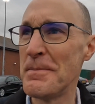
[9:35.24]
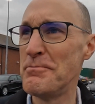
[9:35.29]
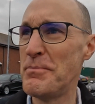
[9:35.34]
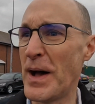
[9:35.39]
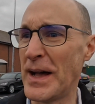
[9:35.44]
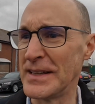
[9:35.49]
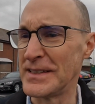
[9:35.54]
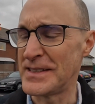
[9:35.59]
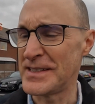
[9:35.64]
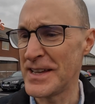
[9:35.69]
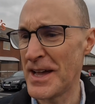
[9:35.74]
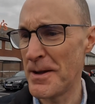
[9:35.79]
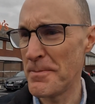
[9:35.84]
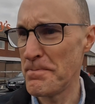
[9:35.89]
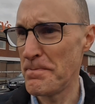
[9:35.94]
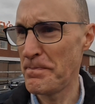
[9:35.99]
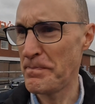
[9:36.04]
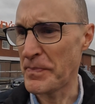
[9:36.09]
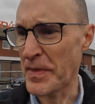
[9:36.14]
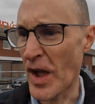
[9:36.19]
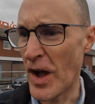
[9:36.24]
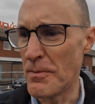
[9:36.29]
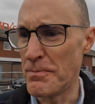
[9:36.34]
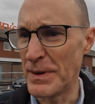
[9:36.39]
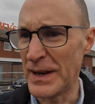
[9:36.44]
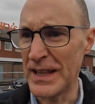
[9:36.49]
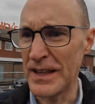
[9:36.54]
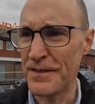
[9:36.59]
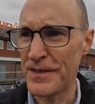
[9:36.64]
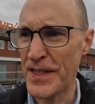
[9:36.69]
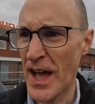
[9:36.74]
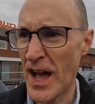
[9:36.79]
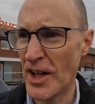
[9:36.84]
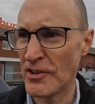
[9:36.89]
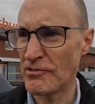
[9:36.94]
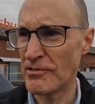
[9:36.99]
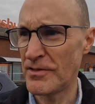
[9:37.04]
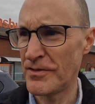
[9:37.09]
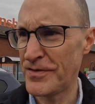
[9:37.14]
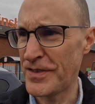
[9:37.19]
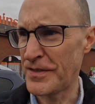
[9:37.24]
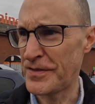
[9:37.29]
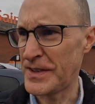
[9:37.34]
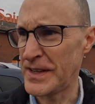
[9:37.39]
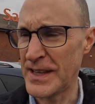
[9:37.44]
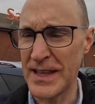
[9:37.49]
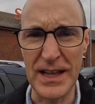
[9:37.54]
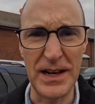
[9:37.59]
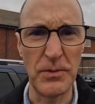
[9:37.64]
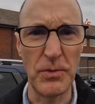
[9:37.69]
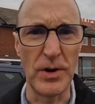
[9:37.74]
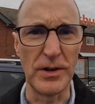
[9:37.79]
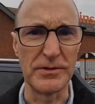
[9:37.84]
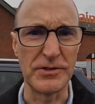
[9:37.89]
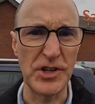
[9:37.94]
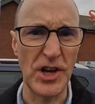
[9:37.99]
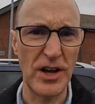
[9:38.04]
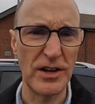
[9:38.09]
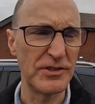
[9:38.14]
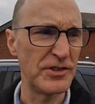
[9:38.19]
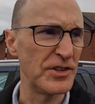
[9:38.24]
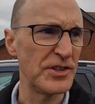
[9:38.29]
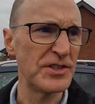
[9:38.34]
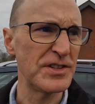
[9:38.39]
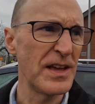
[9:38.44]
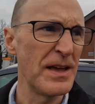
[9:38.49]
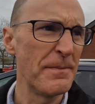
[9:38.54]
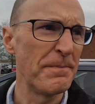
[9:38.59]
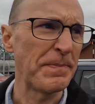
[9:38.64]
But I believe they're 150 kilowatt chargers,